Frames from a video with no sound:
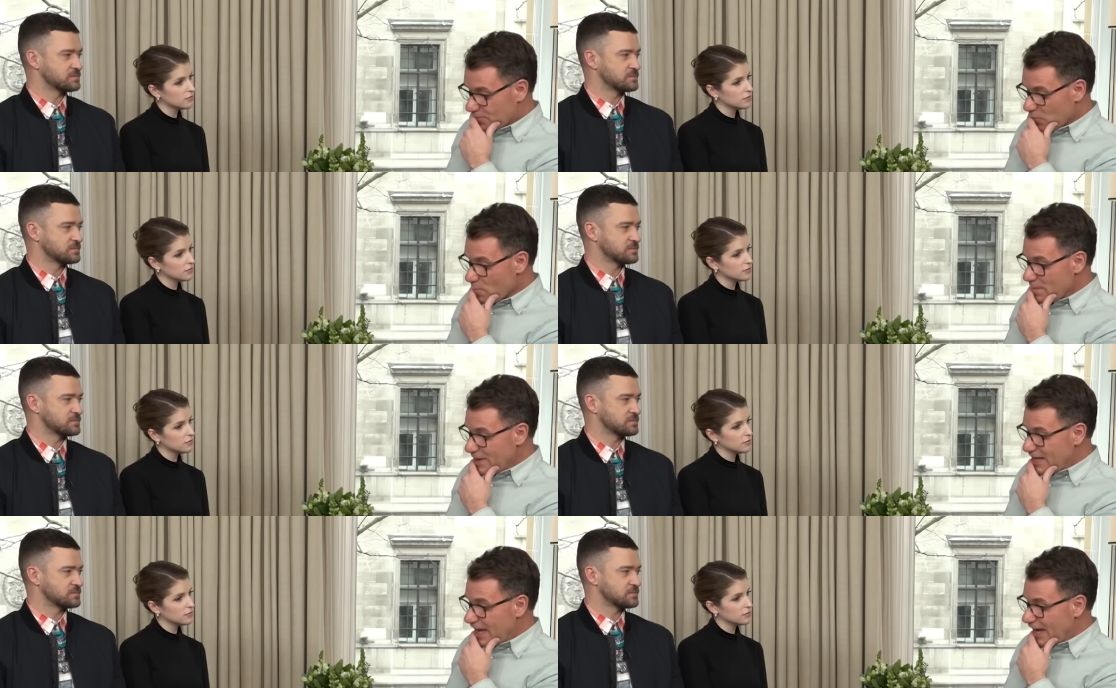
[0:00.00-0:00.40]

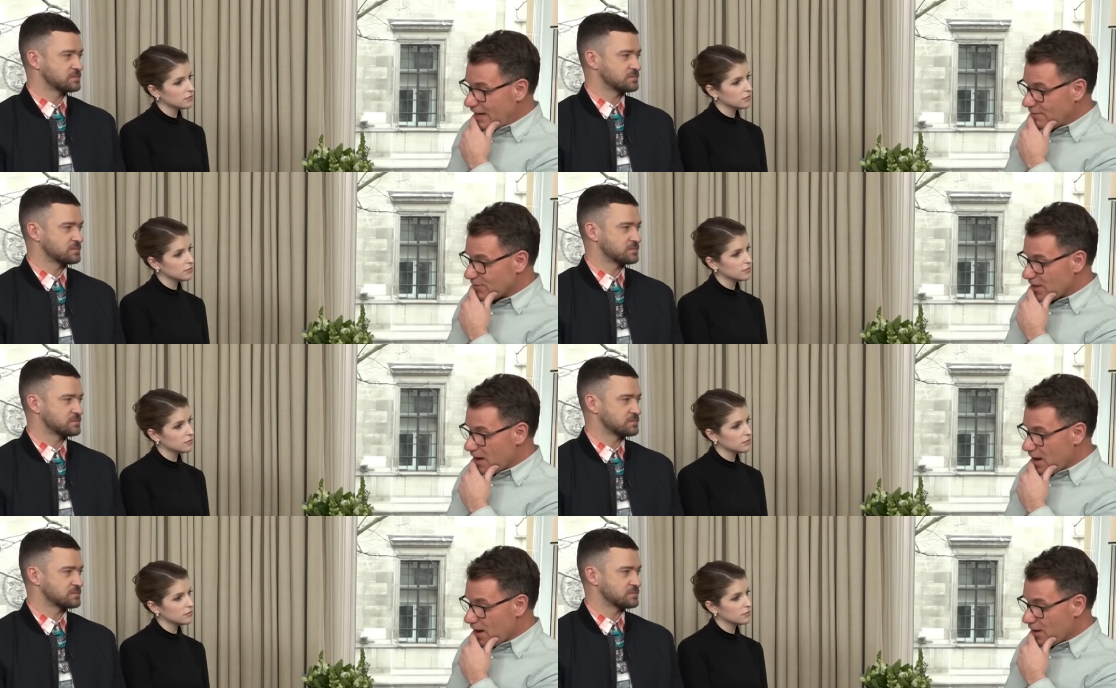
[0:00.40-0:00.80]
Speaker 1: former
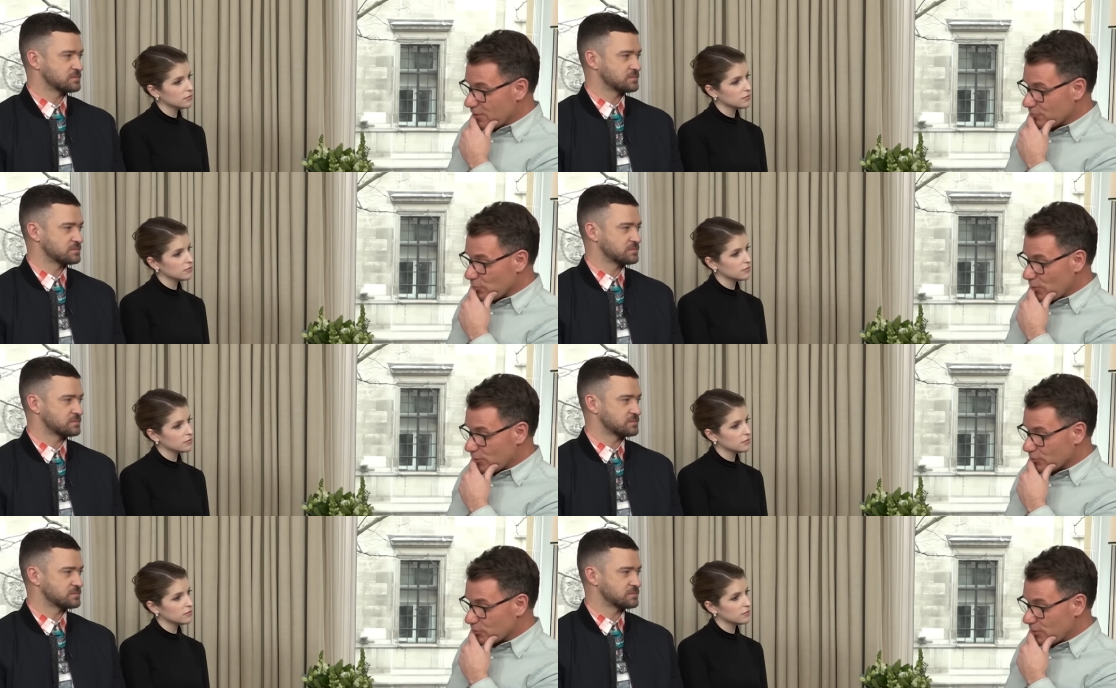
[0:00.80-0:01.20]
king of the
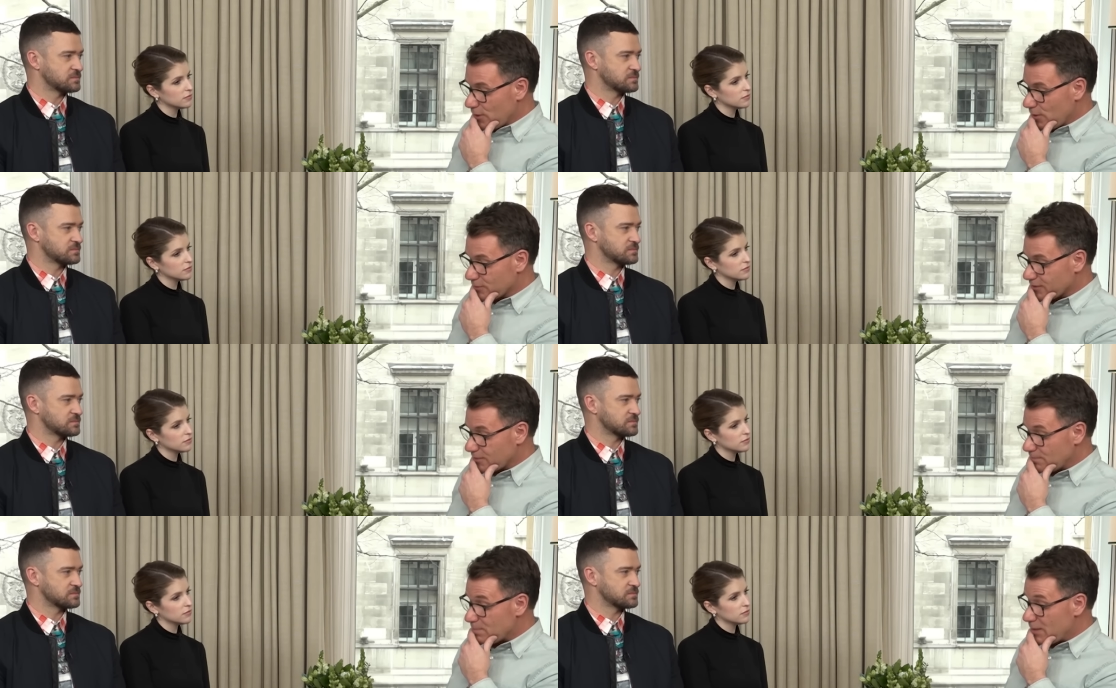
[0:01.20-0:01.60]
hard rock
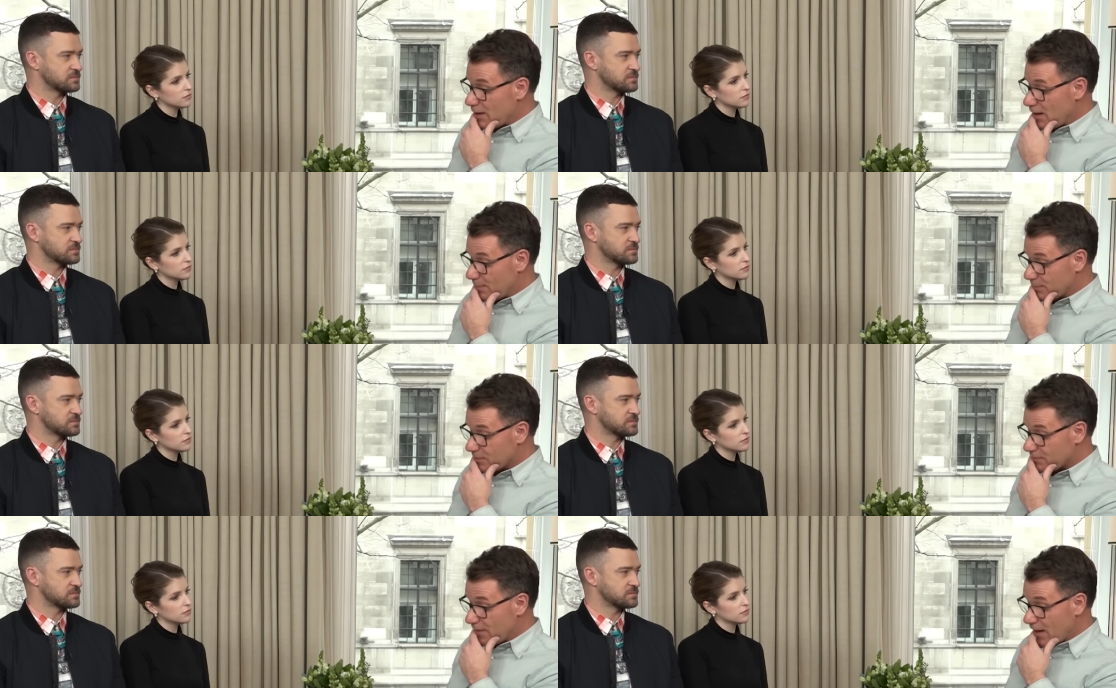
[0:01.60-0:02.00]
trolls and
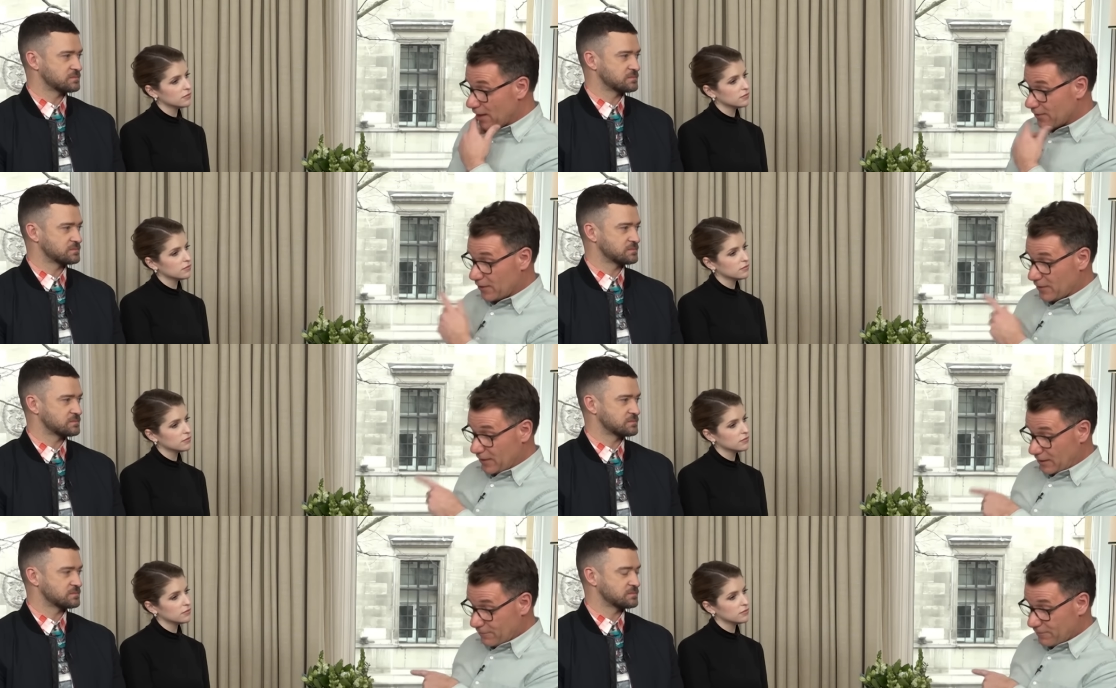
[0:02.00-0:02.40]
Barb's
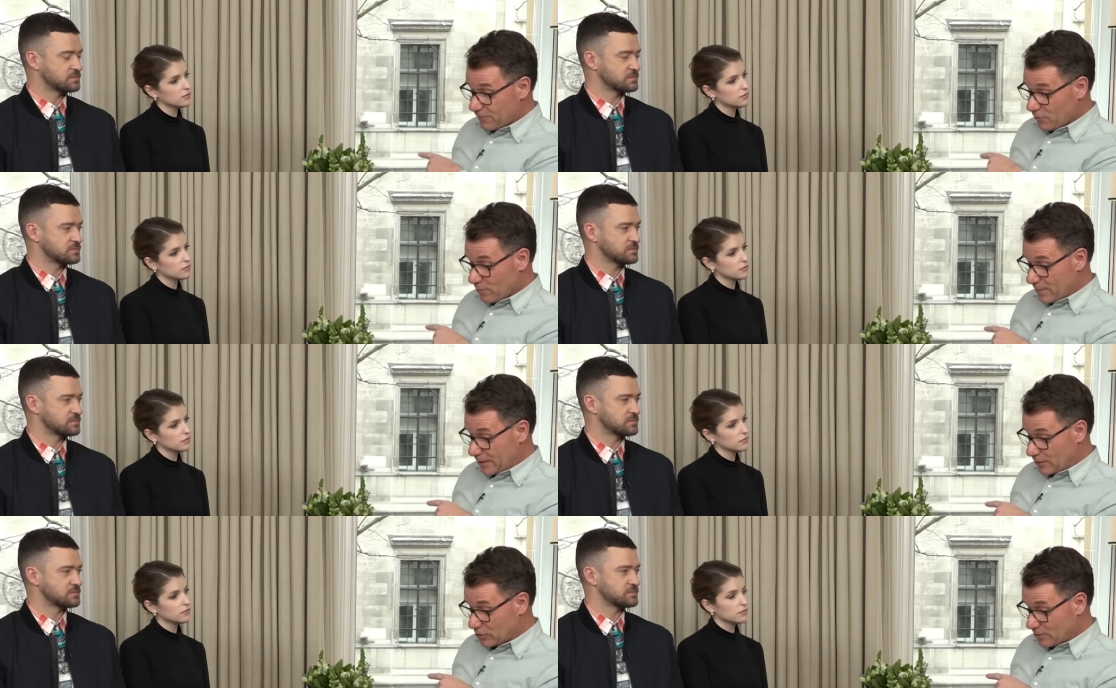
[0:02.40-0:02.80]
father, the
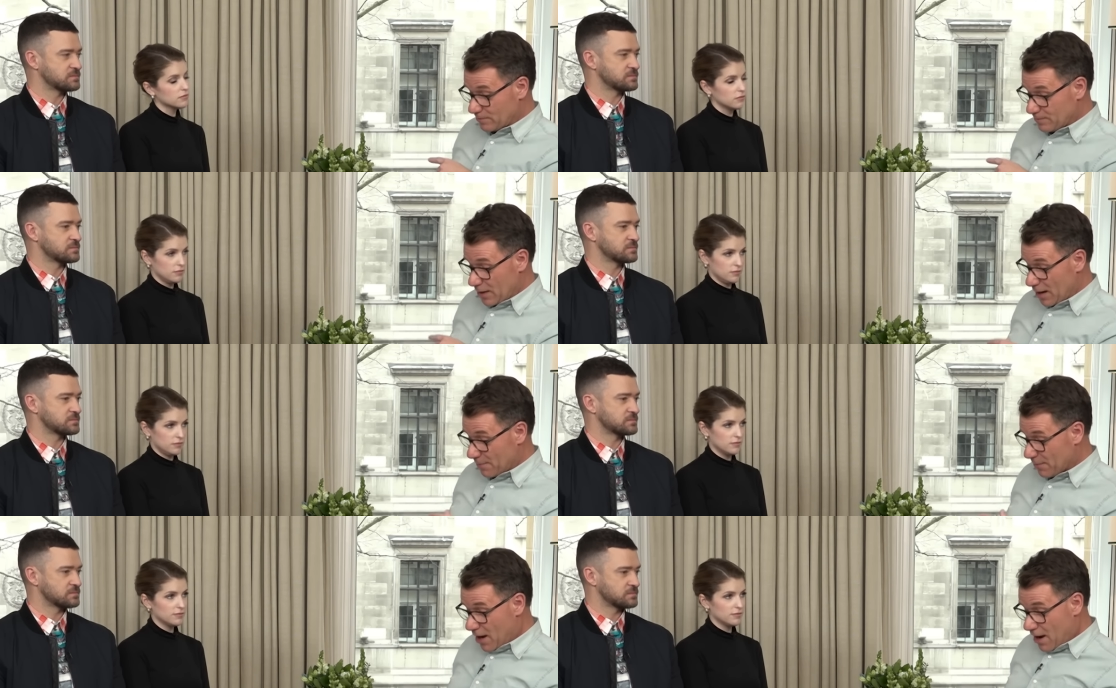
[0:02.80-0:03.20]

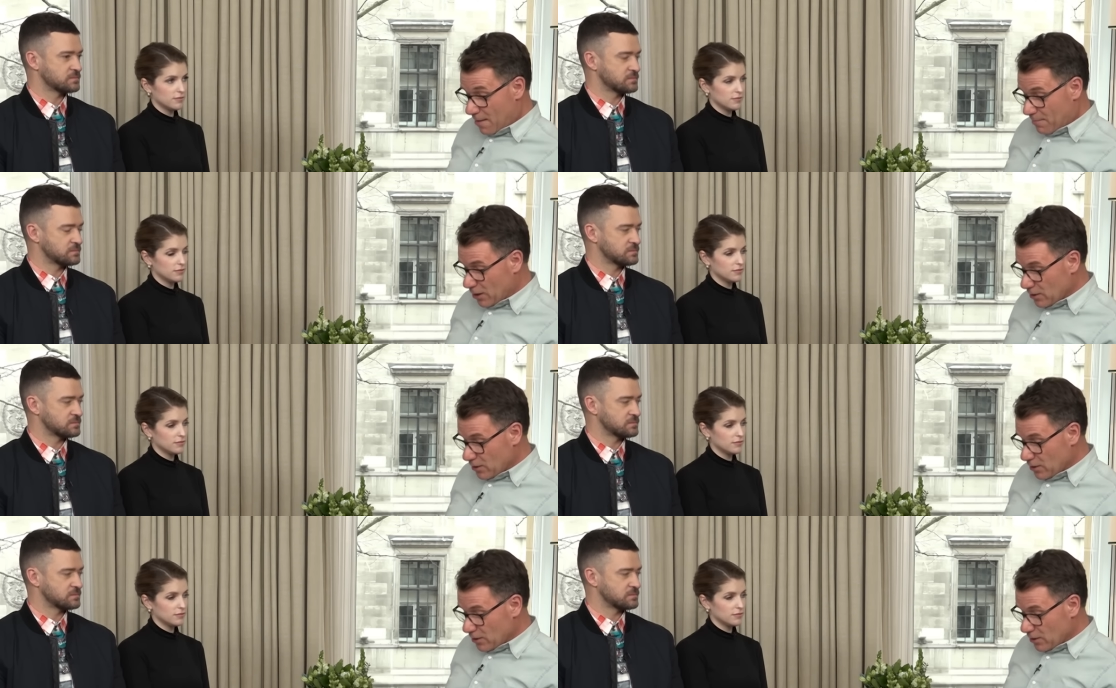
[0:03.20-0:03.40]
aforementioned Barb.